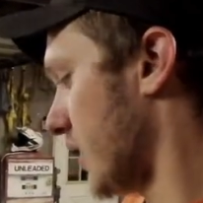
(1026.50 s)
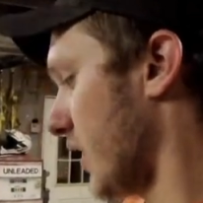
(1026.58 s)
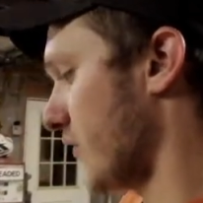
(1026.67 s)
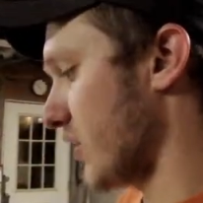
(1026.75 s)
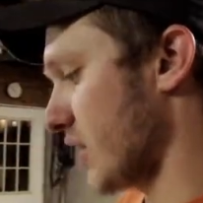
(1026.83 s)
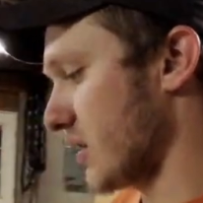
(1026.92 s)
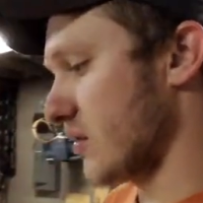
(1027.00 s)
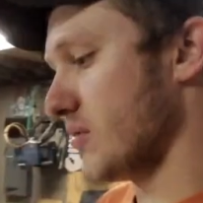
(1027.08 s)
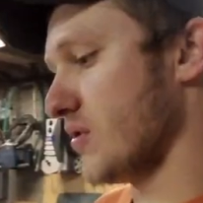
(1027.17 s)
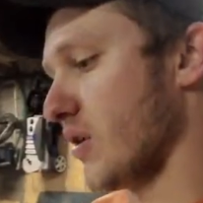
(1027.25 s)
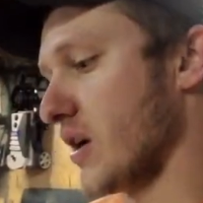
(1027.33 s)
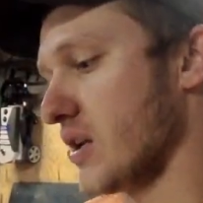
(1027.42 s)
and everything to
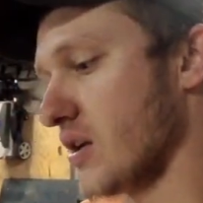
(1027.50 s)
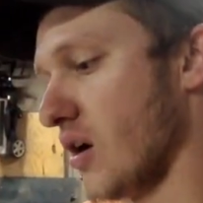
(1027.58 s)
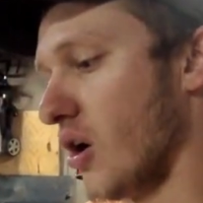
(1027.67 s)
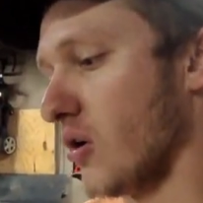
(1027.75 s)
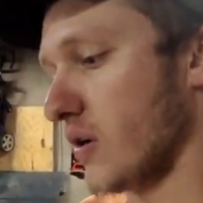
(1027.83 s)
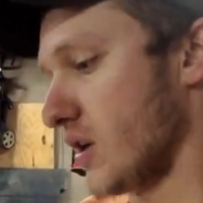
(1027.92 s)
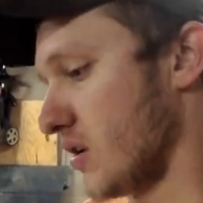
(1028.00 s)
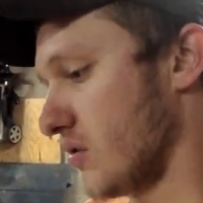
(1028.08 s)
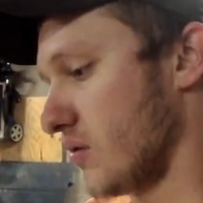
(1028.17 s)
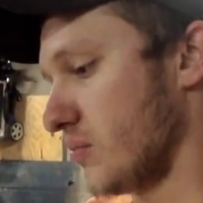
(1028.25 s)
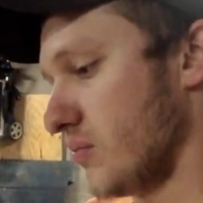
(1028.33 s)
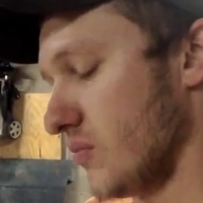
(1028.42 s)
be ready to go. And
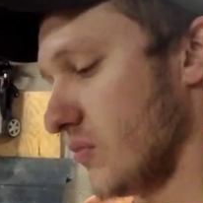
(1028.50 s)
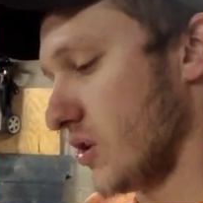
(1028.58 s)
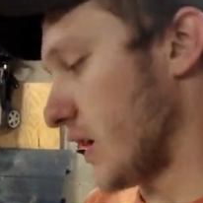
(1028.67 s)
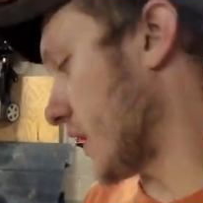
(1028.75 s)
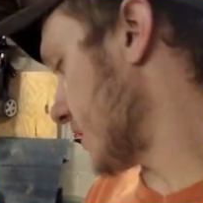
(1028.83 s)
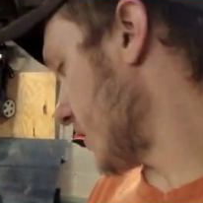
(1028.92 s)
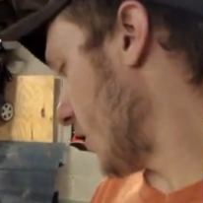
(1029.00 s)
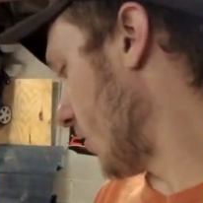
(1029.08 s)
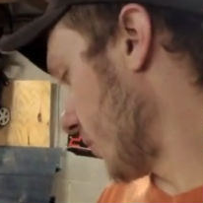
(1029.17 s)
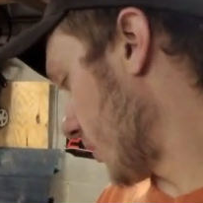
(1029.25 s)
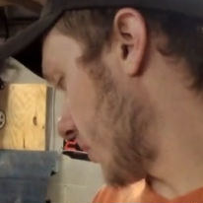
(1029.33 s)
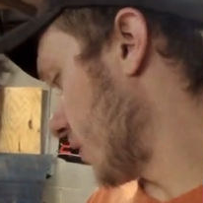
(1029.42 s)
the next
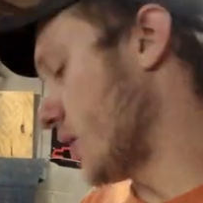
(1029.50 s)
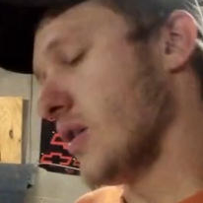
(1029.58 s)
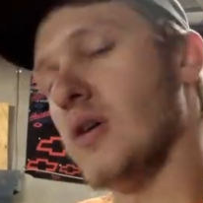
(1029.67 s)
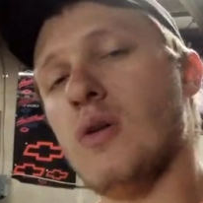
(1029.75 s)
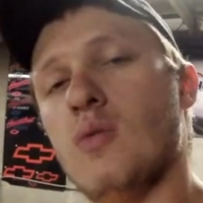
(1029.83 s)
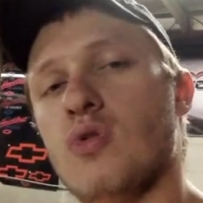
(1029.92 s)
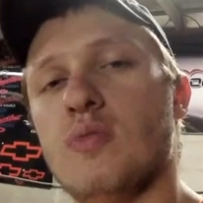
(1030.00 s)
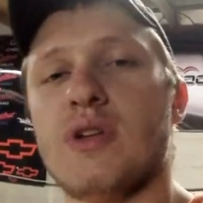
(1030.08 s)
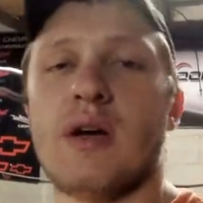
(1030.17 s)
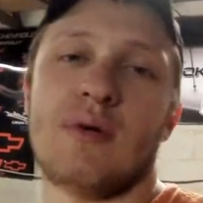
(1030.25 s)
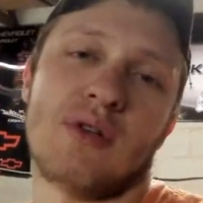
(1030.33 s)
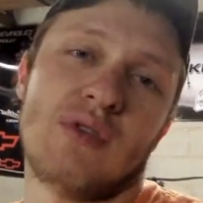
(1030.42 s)
owner will
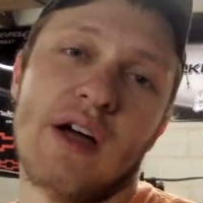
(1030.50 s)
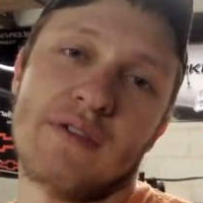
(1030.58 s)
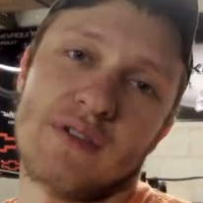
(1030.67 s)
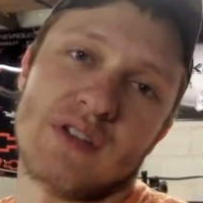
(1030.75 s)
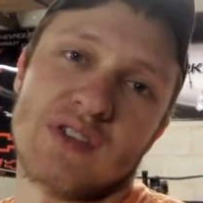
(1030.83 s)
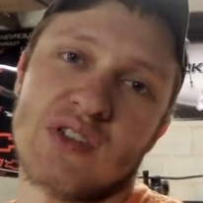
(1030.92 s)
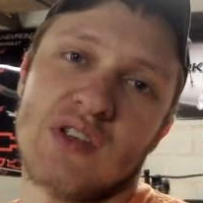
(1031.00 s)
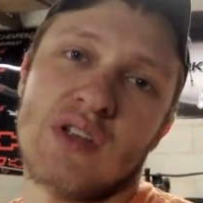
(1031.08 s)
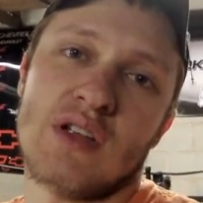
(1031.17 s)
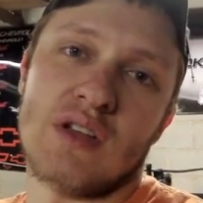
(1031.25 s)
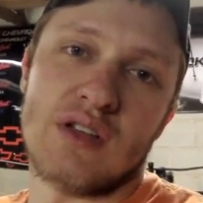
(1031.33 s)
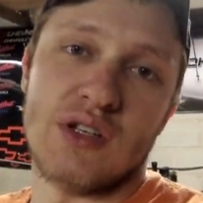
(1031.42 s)
be able to reference
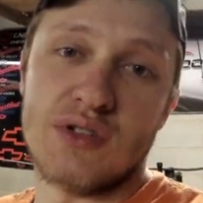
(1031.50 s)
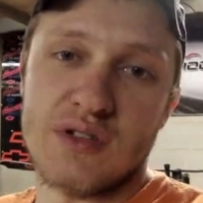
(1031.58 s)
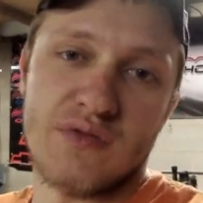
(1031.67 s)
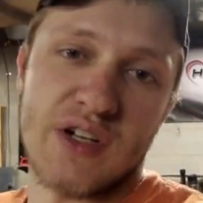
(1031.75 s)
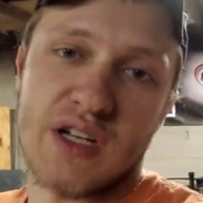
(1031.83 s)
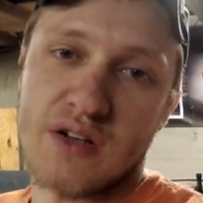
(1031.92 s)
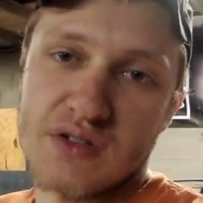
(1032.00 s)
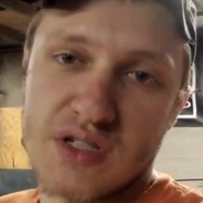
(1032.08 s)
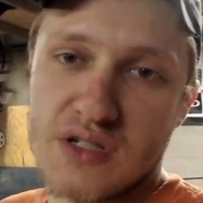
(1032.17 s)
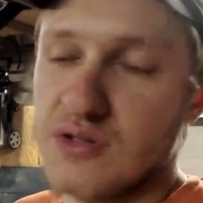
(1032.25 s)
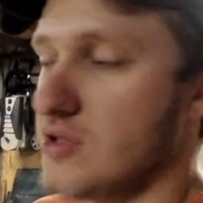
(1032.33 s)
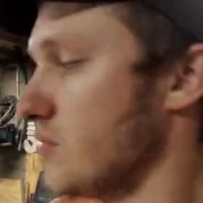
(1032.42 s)
the YouTube
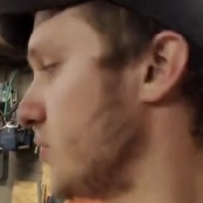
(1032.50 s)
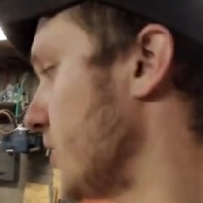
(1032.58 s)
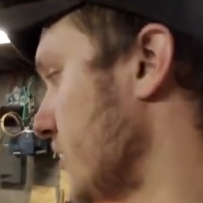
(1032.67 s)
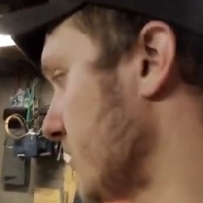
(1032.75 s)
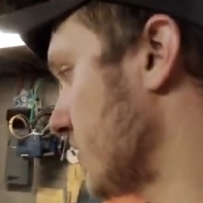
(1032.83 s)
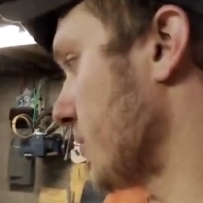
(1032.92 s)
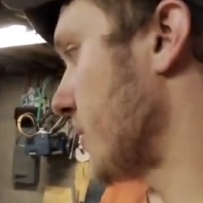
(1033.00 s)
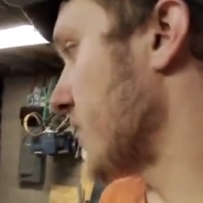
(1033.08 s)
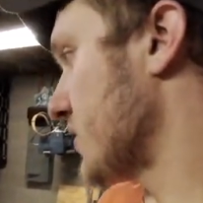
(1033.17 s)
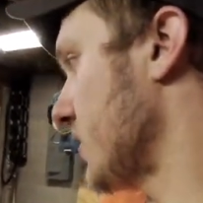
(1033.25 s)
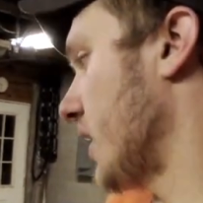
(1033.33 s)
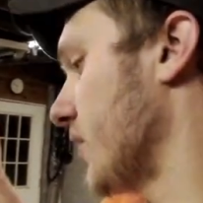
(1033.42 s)
videos, the YouTube builds for
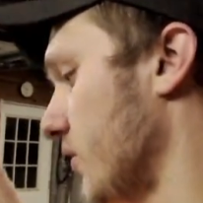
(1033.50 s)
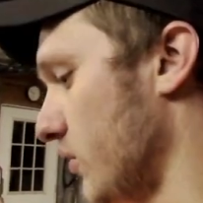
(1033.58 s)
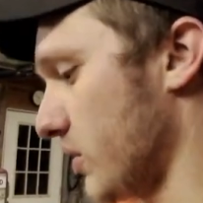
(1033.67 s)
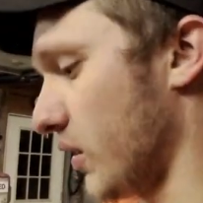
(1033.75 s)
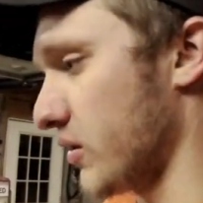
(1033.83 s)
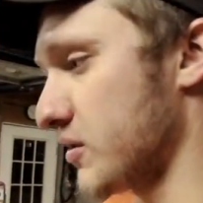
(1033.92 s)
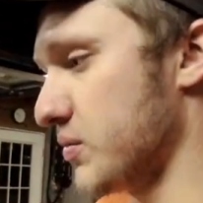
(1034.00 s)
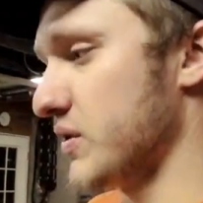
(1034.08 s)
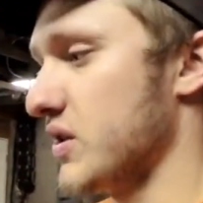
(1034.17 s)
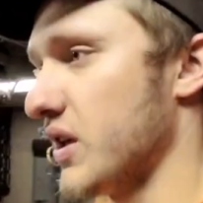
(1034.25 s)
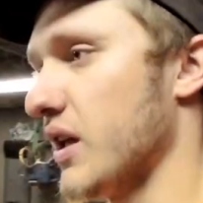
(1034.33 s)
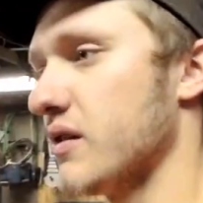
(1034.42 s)
basically how the whole car is
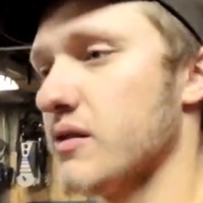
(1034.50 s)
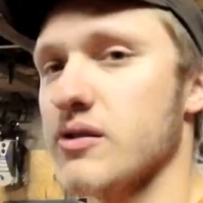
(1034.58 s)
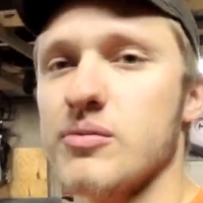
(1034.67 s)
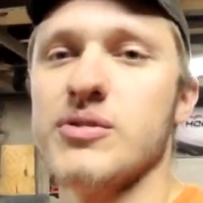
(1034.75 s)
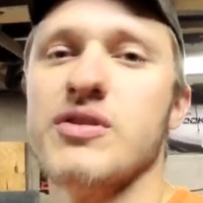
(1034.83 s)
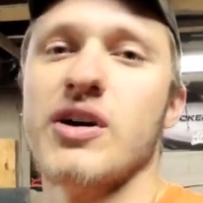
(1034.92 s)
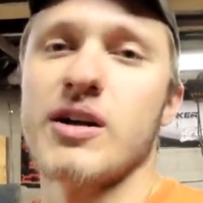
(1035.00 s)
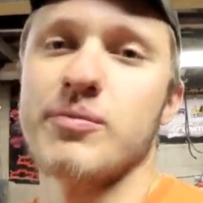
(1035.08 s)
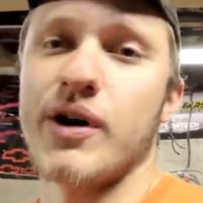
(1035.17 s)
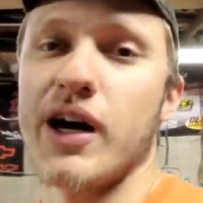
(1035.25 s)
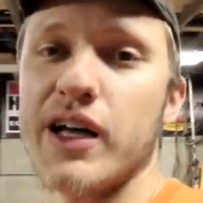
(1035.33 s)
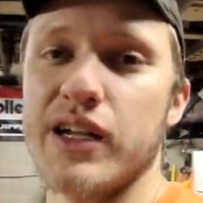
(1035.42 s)
put together. It'll be
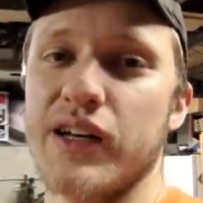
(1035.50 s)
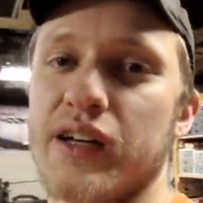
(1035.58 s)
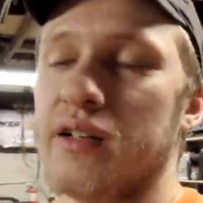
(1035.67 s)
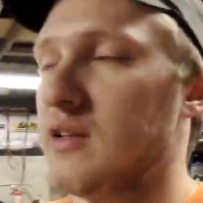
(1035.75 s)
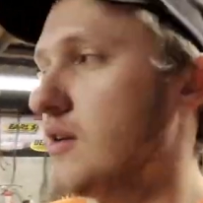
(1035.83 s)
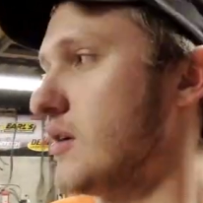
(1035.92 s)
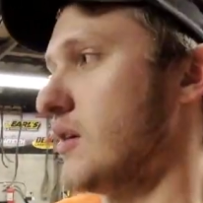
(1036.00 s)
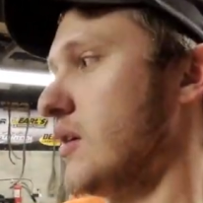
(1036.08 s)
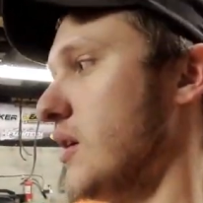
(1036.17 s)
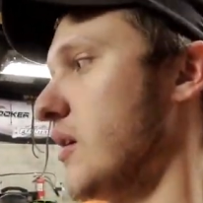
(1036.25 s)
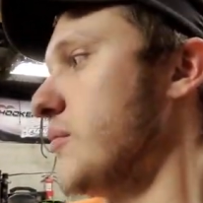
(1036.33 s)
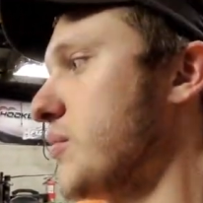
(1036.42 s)
like buying a
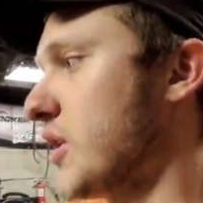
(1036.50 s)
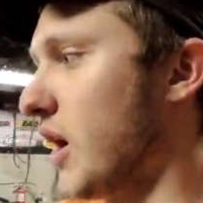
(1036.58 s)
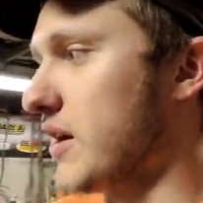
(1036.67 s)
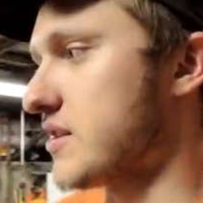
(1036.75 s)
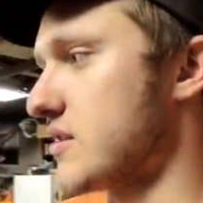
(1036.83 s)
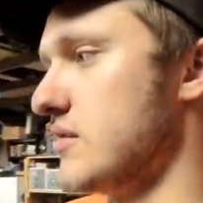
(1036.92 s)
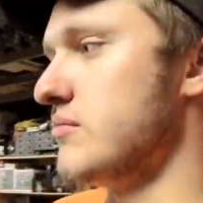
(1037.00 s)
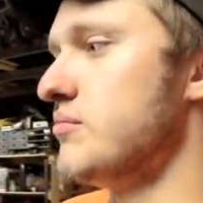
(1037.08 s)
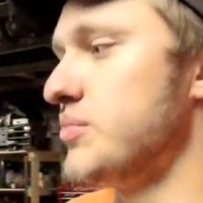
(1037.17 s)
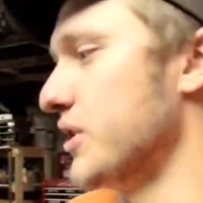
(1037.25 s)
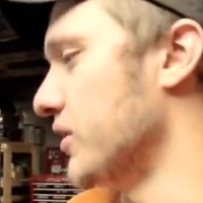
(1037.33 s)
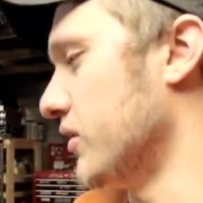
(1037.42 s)

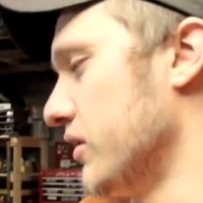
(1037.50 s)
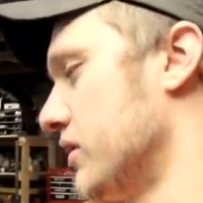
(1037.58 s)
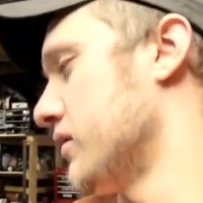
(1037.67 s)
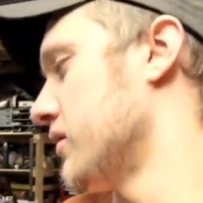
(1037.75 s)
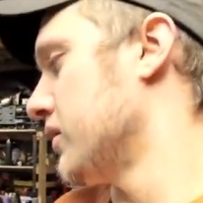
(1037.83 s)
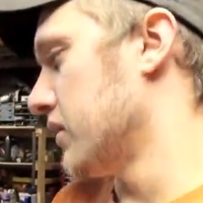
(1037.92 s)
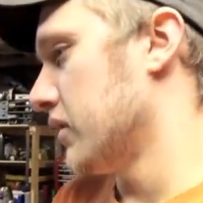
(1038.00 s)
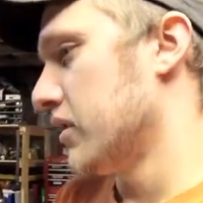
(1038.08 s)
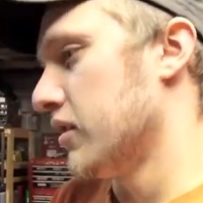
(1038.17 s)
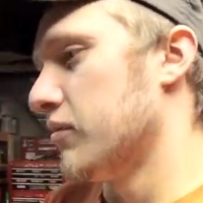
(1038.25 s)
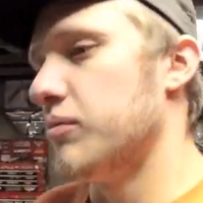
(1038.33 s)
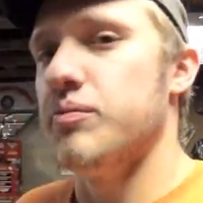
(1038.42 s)
custom-built,
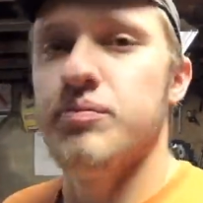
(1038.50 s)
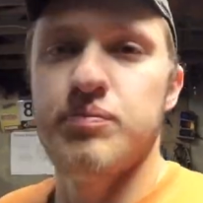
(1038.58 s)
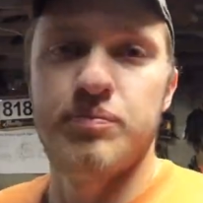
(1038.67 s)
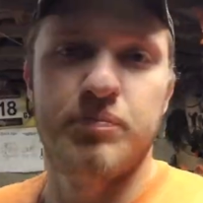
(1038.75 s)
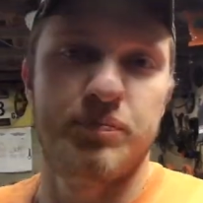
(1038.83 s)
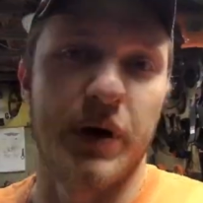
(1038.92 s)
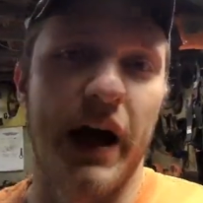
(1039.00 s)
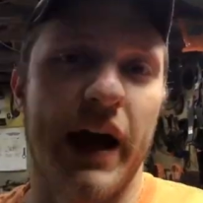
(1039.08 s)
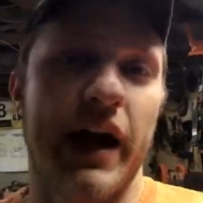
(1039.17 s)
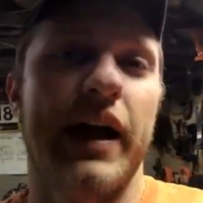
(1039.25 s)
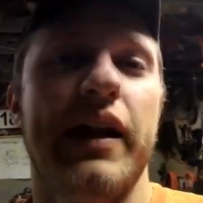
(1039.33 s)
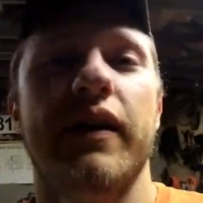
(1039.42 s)

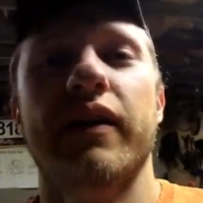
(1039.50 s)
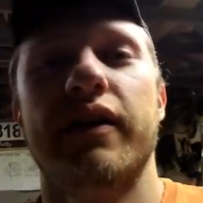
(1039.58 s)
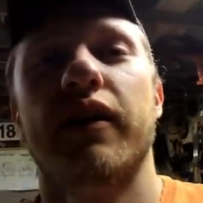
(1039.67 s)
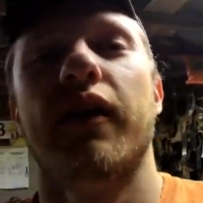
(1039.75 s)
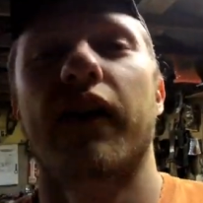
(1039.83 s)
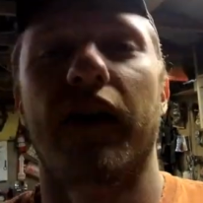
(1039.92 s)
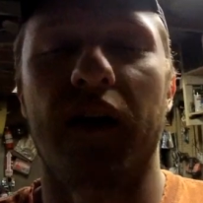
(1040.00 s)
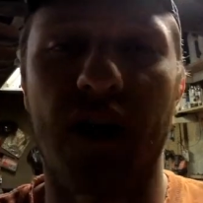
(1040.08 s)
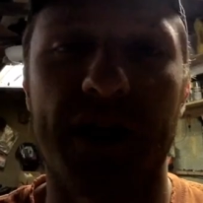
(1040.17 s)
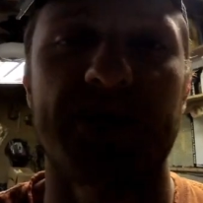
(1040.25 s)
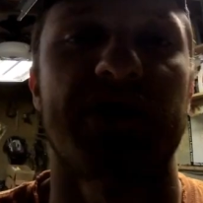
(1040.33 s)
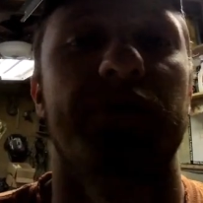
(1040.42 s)
bad,
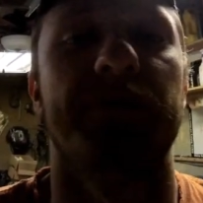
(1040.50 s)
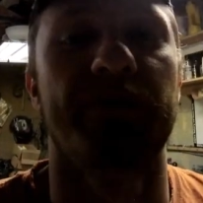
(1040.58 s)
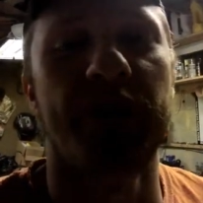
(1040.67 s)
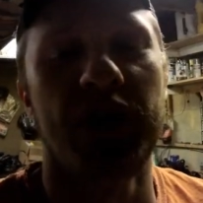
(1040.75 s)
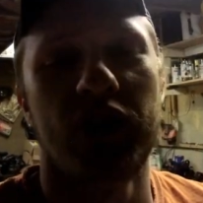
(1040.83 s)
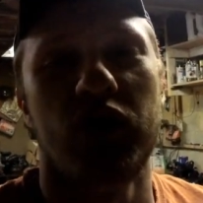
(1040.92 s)
awesome